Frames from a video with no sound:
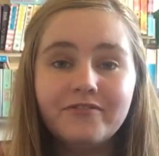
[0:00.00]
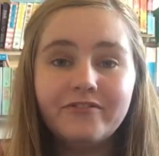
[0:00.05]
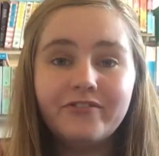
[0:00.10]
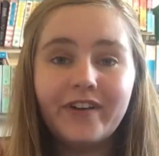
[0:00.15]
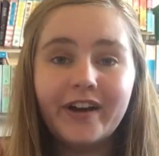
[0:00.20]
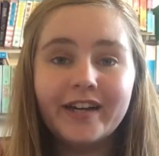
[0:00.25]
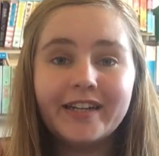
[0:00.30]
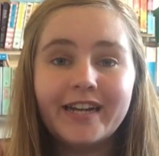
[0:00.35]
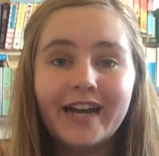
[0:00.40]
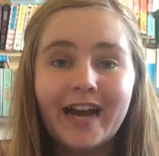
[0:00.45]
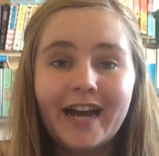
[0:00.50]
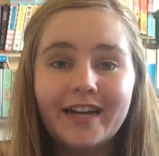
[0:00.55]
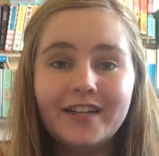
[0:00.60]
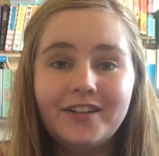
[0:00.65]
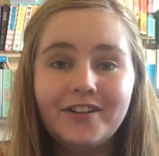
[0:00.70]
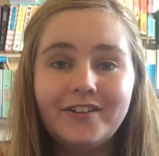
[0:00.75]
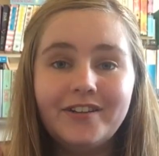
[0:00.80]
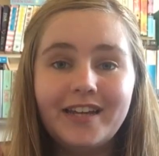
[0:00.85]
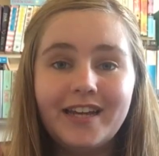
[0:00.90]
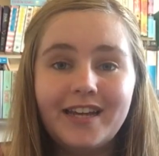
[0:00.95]
fun and
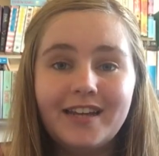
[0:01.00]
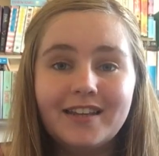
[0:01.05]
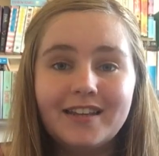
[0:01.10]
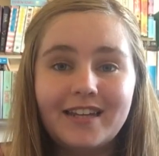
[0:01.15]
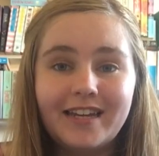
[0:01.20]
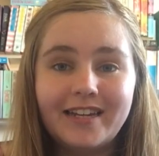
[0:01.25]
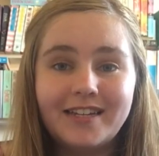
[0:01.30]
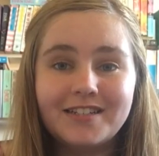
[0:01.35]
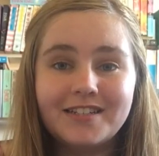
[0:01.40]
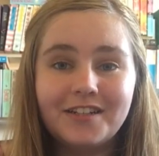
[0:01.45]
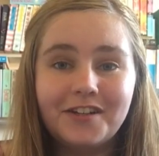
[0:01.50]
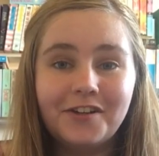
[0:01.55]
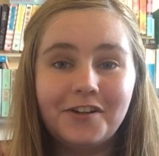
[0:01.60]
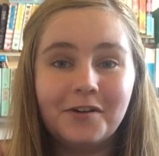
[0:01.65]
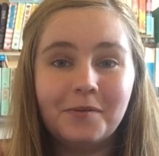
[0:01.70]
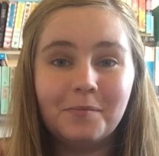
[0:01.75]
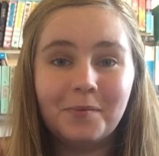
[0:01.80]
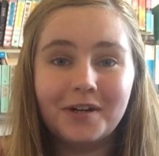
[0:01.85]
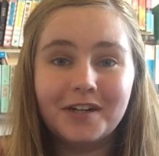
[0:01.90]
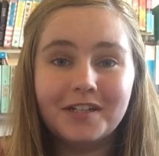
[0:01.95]
unique things that you
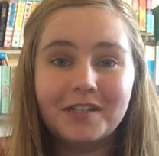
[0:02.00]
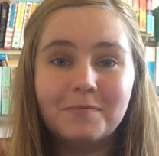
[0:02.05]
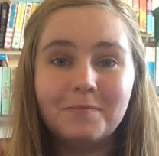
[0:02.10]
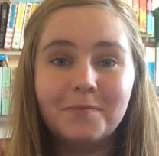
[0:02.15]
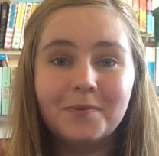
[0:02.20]
can bring to